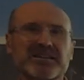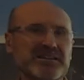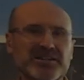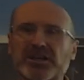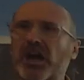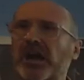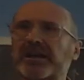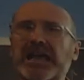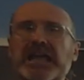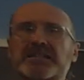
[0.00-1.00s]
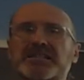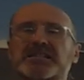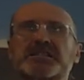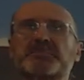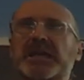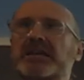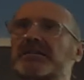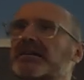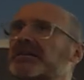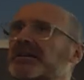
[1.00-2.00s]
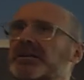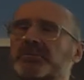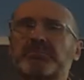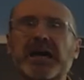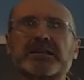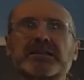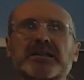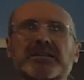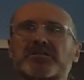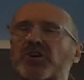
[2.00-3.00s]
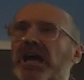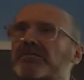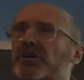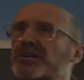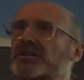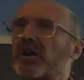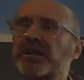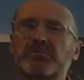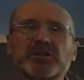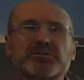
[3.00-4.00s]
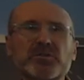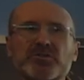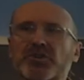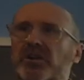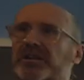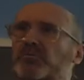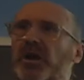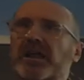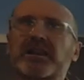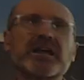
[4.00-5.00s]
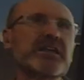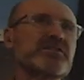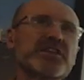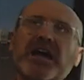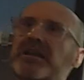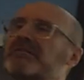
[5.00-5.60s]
the car gains speed, but the driver is not able to control it well, and then